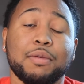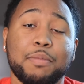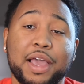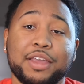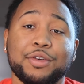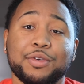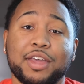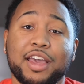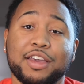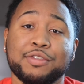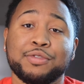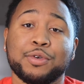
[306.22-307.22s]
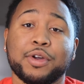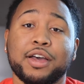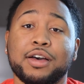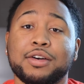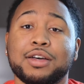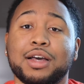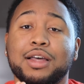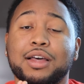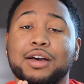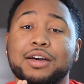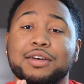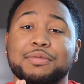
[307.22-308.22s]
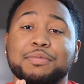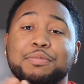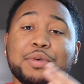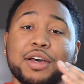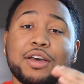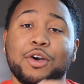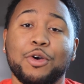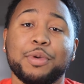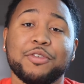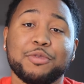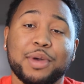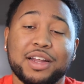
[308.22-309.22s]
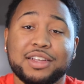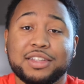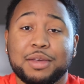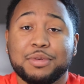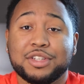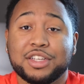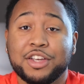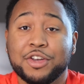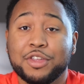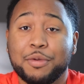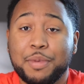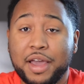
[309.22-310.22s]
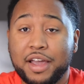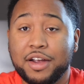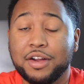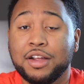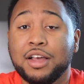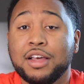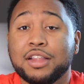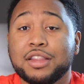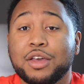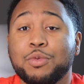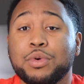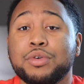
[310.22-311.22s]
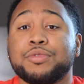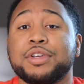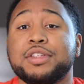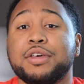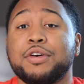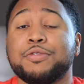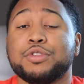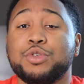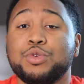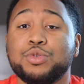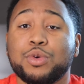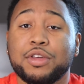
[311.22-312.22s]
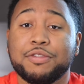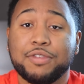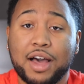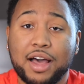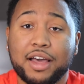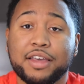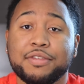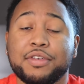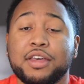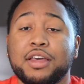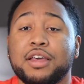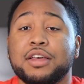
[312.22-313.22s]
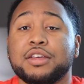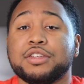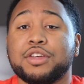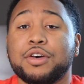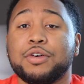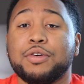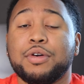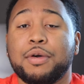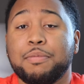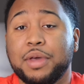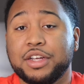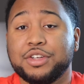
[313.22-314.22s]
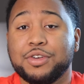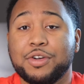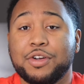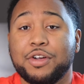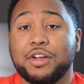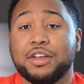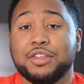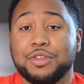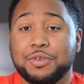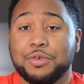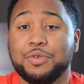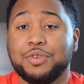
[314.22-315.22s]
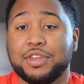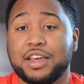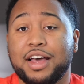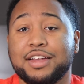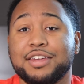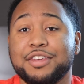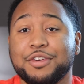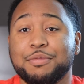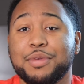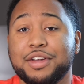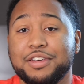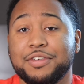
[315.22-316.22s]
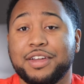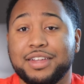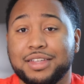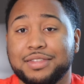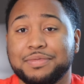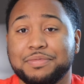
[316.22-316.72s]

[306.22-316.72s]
Manual Gang 4L. But hope everybody is able to secure their pair. They will retail for $225. So make sure you've got your money ready.